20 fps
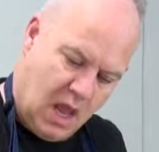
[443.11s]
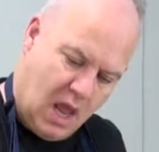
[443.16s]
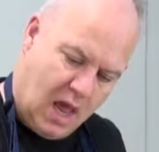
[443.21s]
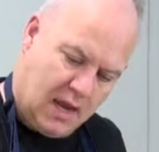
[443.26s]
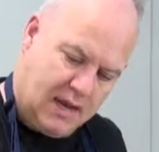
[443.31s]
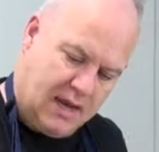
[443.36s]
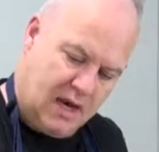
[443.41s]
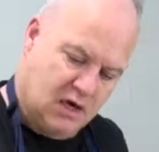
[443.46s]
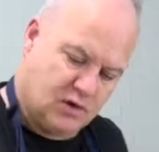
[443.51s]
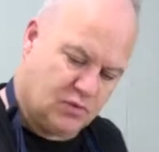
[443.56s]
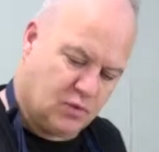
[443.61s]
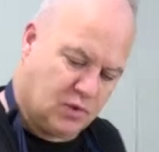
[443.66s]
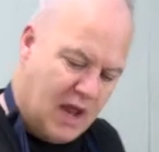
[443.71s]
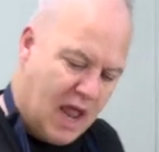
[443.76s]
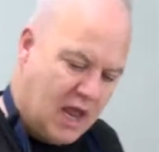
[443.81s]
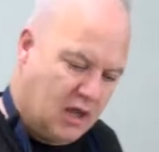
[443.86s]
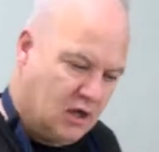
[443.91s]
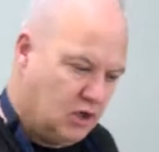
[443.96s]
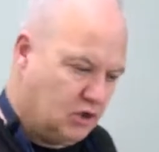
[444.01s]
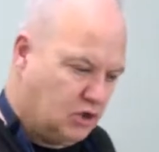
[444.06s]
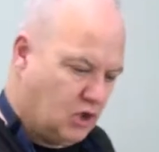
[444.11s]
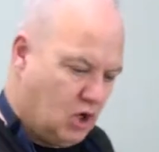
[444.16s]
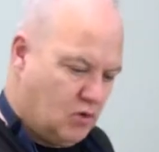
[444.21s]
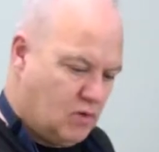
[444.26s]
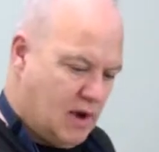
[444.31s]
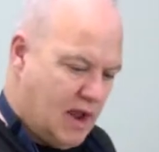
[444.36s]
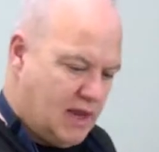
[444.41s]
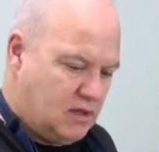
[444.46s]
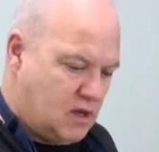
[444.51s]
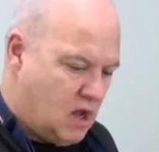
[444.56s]
And here's what I'm going to do
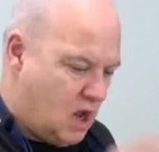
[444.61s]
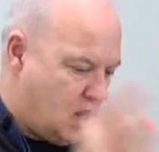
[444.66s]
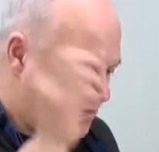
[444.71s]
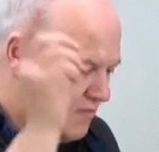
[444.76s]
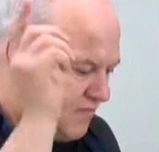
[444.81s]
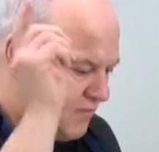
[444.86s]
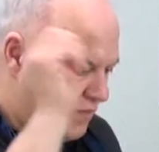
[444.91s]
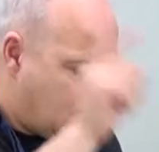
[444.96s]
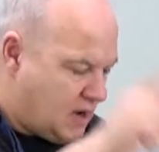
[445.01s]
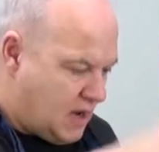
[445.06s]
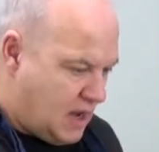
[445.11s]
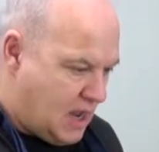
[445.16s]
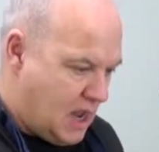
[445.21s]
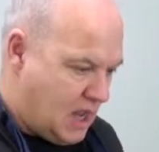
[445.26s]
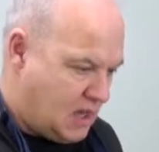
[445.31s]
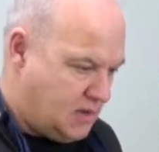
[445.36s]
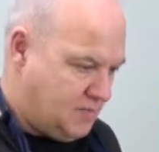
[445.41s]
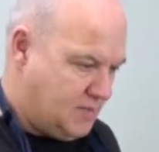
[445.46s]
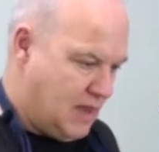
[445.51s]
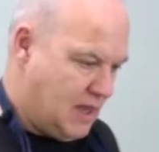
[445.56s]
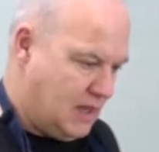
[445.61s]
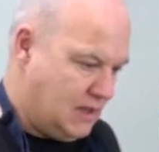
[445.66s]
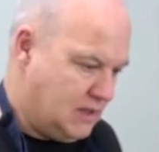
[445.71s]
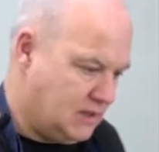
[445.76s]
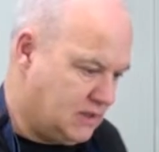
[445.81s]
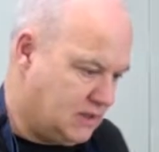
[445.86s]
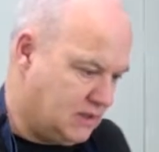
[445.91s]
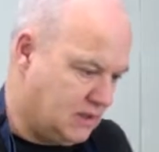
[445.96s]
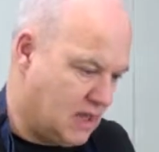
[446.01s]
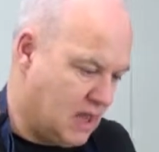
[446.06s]
right now before I add my
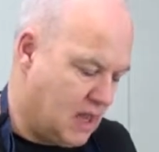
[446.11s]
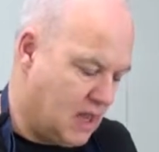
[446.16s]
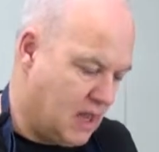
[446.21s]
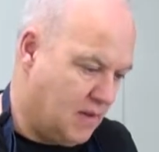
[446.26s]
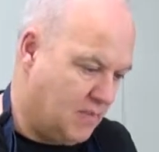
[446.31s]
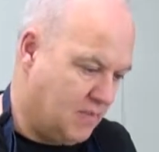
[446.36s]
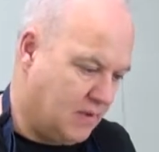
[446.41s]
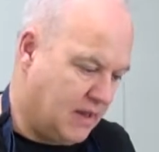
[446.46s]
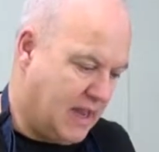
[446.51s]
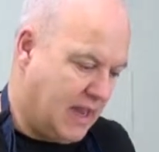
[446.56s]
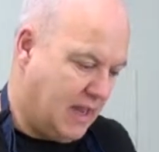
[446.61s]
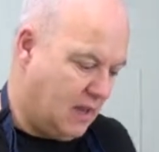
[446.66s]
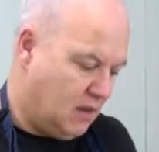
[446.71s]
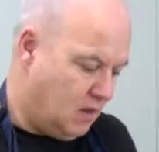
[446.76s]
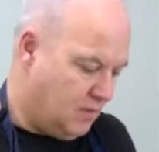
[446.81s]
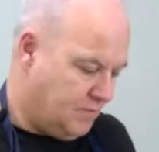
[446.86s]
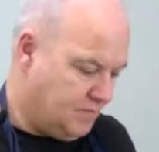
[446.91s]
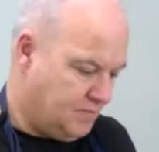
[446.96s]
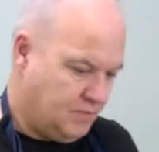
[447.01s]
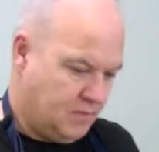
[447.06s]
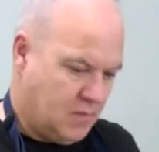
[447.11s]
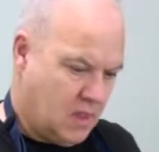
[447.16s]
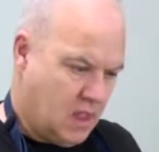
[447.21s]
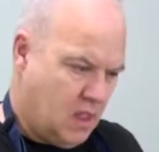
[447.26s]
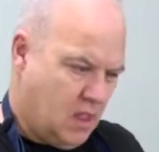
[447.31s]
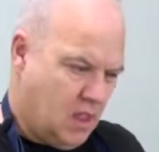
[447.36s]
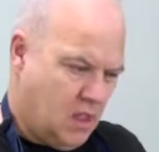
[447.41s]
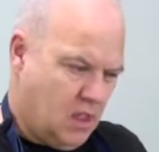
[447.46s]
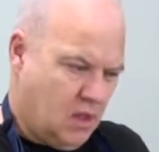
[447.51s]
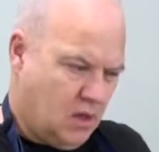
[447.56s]
kale.
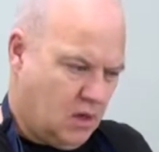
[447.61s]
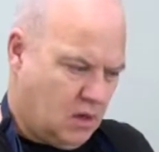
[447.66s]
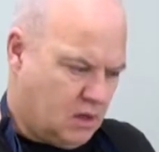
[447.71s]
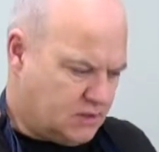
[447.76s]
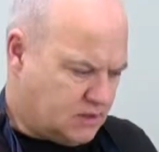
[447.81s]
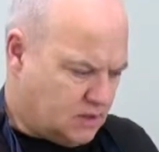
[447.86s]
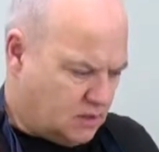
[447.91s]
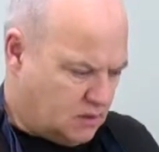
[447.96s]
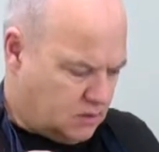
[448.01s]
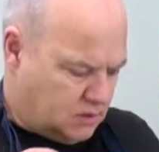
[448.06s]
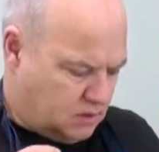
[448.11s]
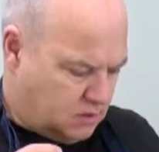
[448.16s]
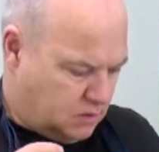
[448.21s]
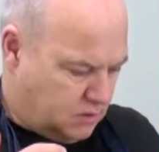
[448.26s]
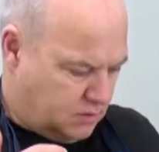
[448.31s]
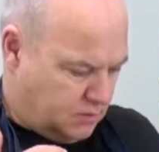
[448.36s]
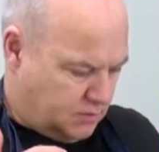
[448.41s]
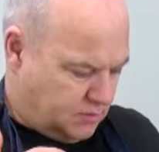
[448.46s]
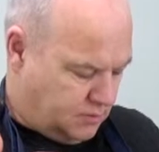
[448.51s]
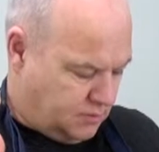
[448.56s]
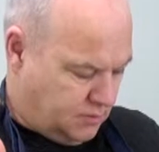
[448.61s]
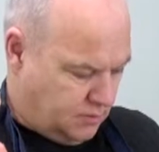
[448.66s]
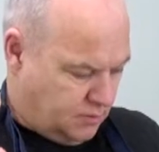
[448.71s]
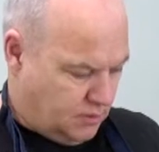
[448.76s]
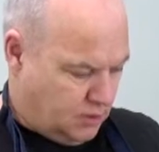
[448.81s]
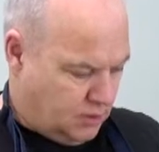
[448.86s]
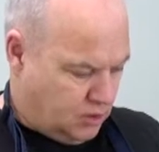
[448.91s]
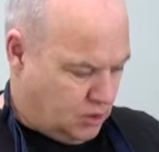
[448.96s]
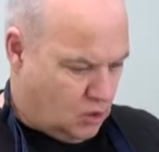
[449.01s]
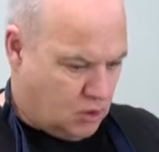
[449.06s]
Because
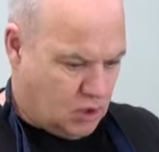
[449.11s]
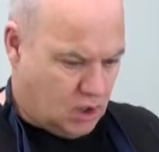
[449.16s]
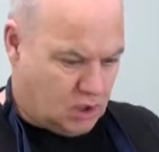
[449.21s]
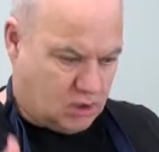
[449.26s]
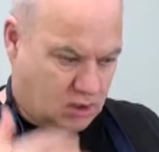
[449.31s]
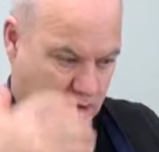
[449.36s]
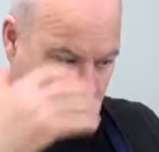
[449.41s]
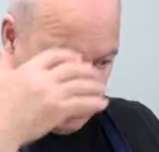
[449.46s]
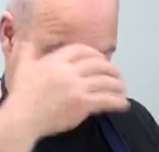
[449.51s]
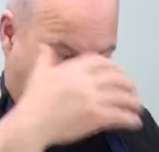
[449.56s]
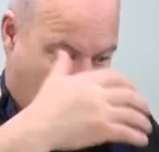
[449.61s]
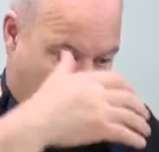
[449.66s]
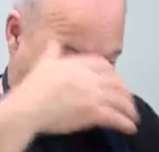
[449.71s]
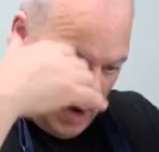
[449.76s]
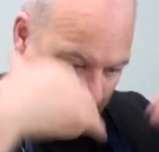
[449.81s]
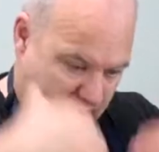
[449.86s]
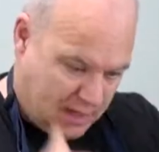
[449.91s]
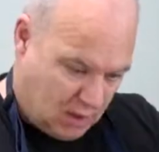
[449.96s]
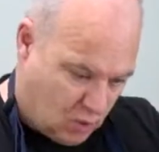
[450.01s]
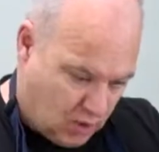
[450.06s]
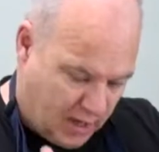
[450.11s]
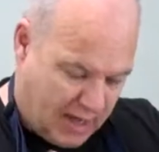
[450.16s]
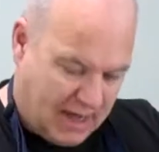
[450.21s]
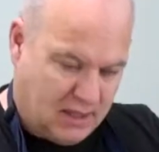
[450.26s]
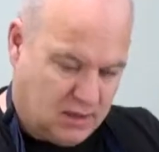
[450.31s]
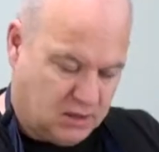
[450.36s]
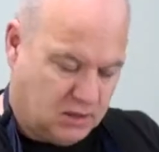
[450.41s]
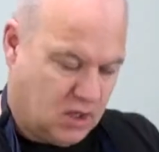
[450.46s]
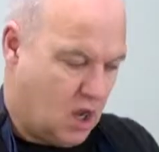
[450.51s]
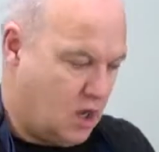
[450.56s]
the yogurt can weigh the
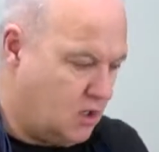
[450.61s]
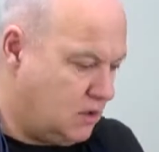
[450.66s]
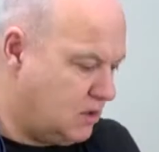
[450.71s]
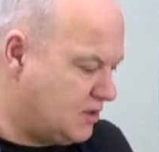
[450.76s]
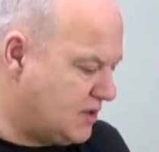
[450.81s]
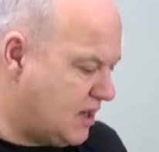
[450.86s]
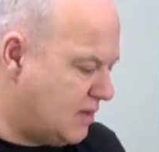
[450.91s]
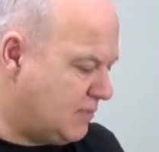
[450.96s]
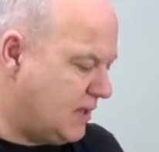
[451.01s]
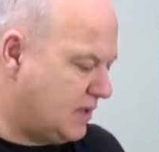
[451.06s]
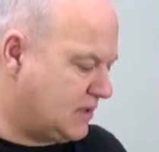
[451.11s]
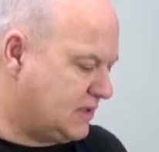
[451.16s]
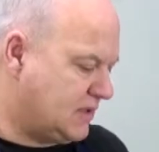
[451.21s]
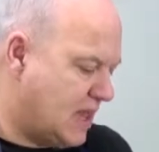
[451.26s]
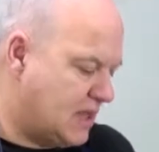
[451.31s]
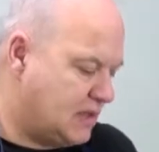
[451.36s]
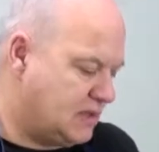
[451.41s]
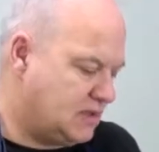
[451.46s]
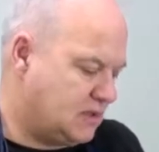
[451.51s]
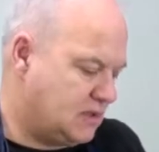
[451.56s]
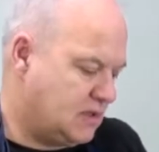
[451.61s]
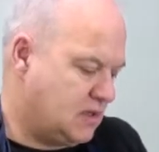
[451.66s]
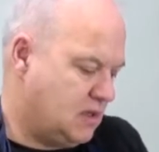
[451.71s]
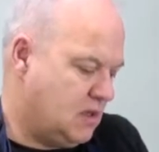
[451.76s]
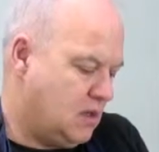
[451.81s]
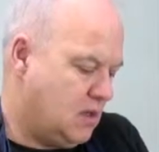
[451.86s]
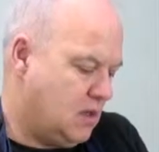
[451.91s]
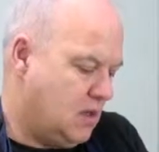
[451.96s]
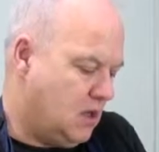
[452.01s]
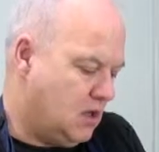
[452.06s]
kale down, does that make sense?
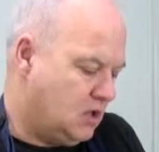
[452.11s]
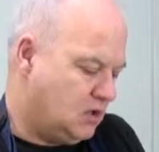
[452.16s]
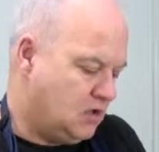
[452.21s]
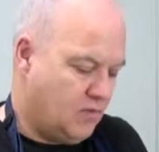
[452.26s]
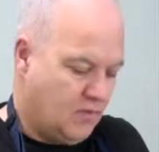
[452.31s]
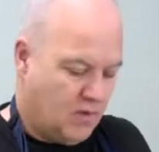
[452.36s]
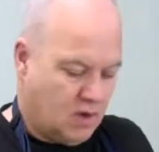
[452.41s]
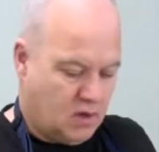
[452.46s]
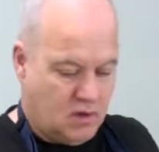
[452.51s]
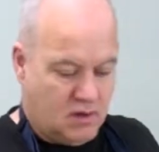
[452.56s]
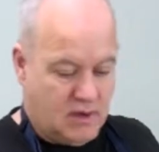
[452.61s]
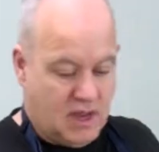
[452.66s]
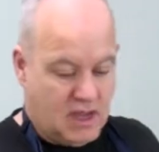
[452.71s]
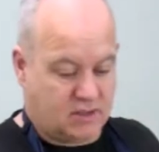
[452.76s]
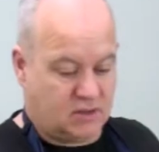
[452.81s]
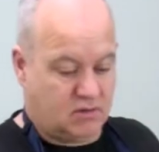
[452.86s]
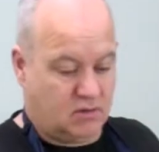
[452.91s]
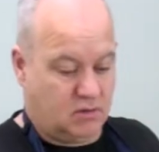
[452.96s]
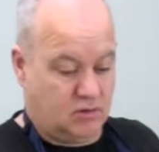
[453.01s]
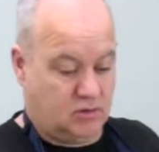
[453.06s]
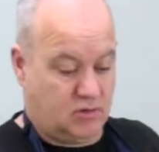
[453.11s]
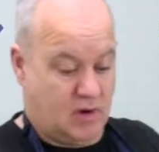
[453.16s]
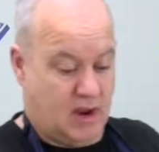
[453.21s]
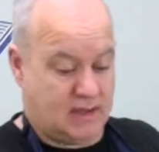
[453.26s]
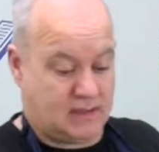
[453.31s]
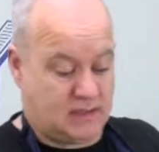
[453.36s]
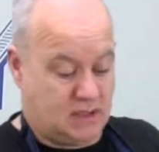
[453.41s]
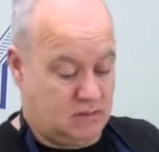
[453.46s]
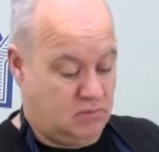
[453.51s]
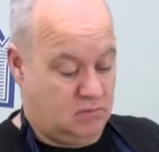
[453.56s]
So we've got our natural
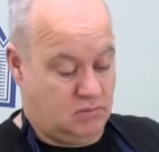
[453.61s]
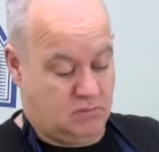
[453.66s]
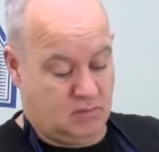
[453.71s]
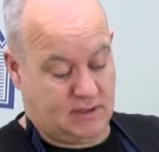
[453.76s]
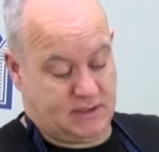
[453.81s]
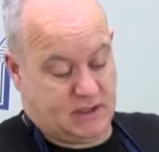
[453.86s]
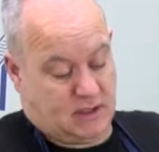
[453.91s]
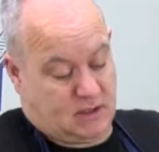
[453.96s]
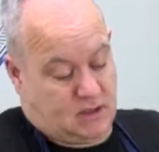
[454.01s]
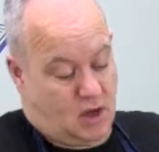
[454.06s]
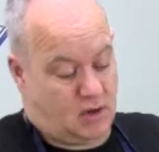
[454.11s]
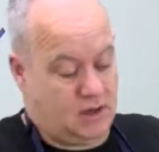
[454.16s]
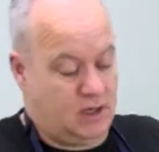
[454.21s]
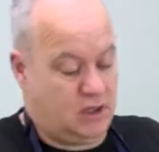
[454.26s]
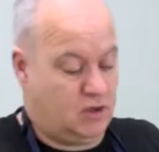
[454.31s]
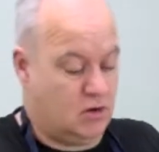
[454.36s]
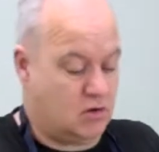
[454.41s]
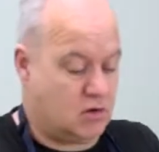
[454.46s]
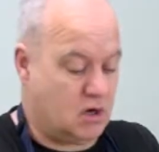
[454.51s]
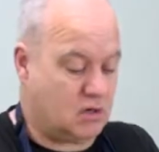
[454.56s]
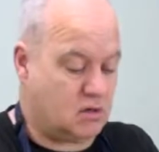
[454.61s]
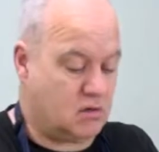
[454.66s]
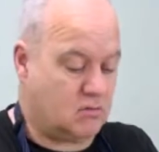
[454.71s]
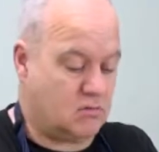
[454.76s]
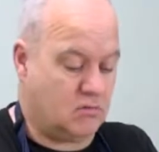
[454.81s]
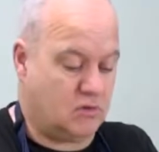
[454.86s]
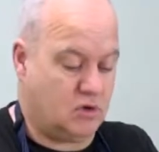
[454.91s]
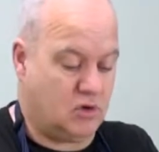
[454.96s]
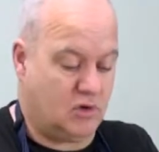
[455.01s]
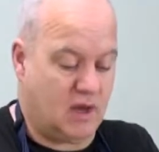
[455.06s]
dressing, which is honey yogurt.
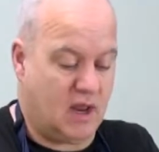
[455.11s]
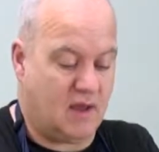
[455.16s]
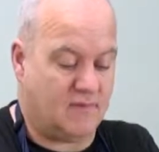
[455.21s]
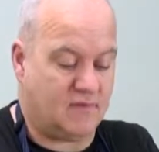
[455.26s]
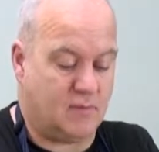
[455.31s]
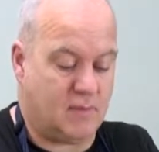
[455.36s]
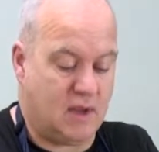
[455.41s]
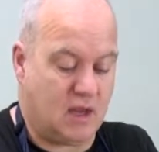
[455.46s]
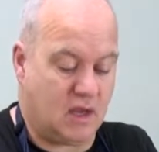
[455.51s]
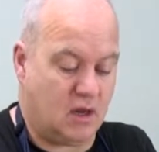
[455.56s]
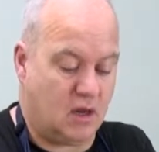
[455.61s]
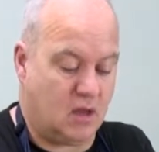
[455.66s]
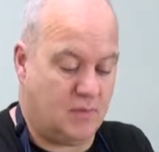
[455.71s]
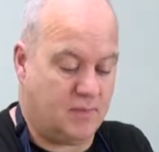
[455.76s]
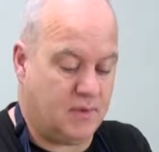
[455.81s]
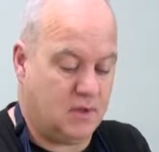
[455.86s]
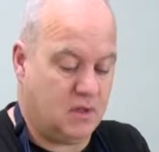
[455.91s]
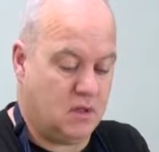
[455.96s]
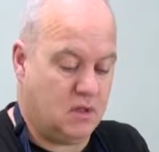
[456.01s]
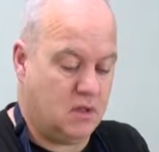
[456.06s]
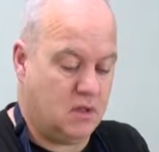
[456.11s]
Don't even have to make it up.